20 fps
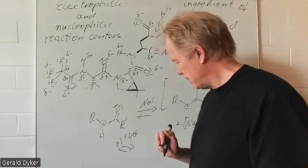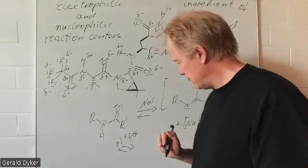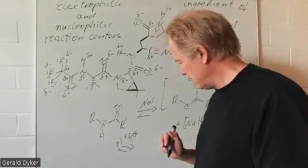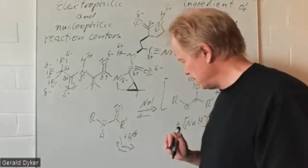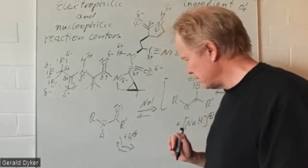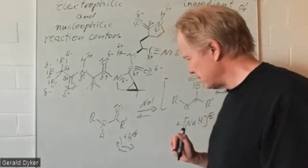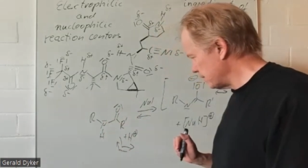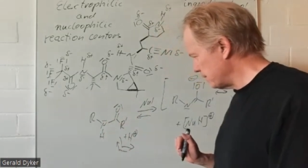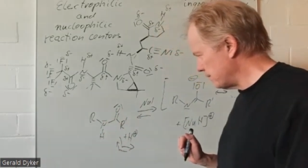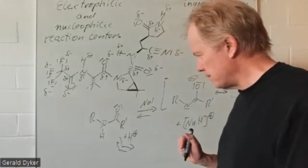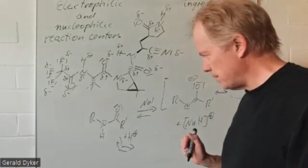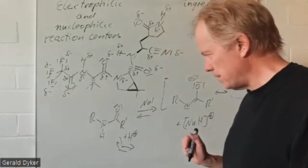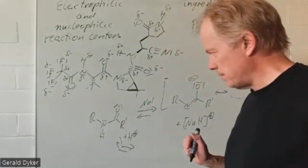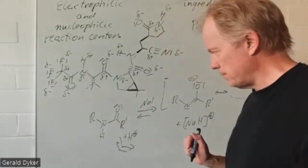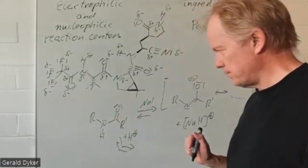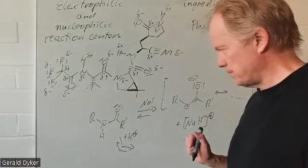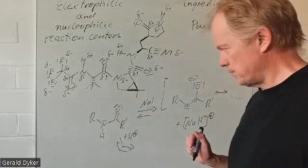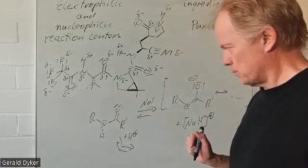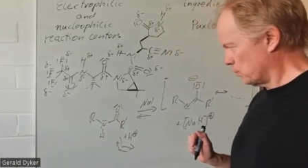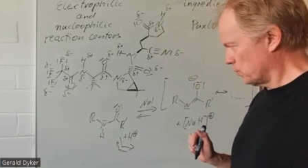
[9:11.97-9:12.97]
and
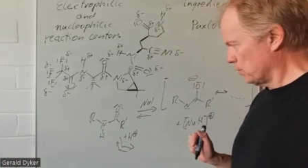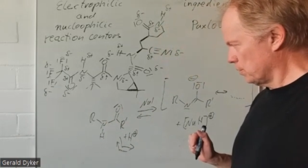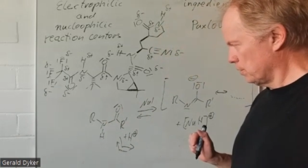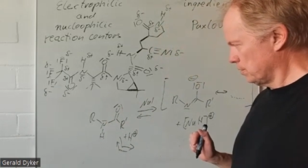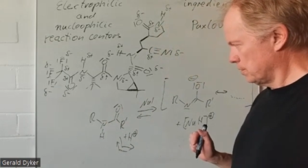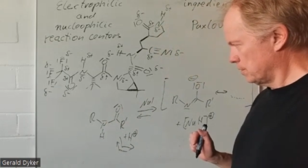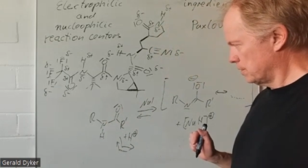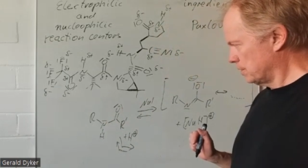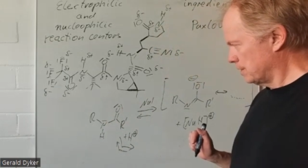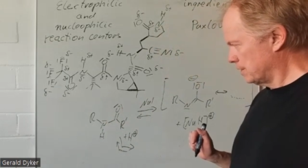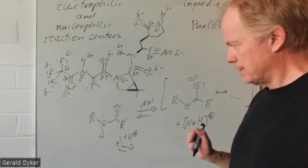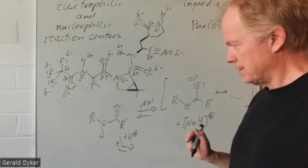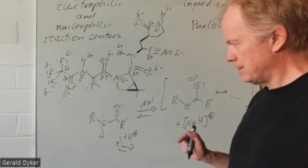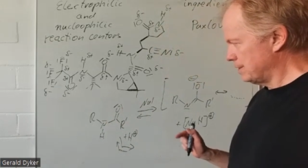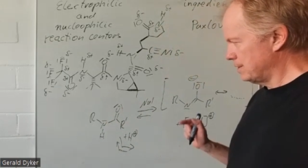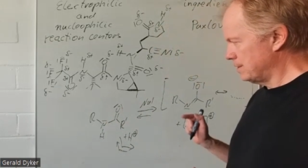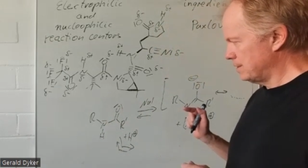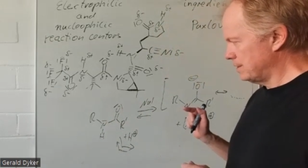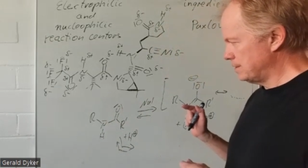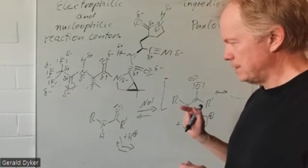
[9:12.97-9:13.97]
therefore
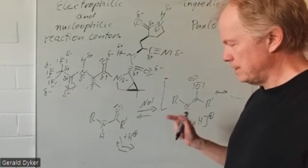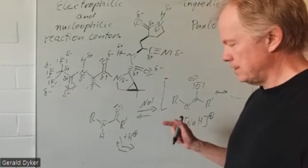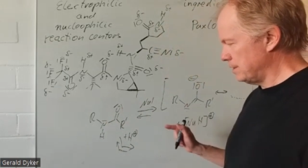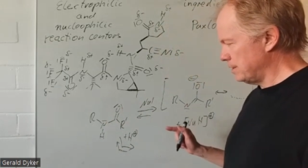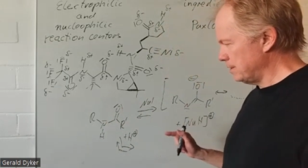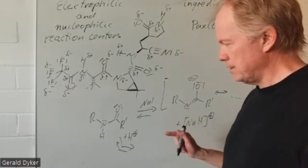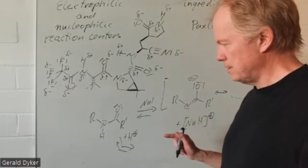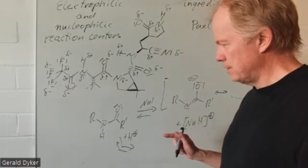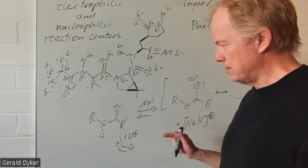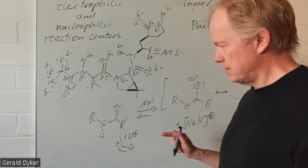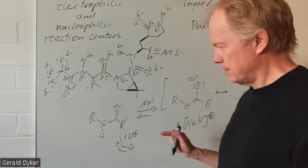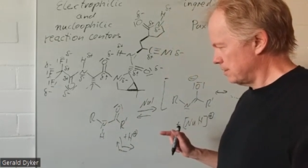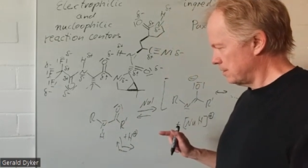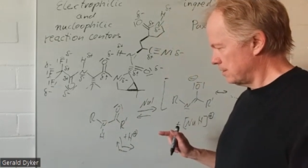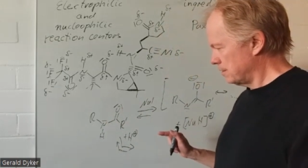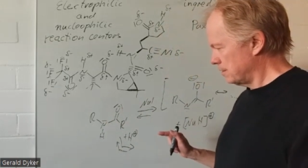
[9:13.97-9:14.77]
indeed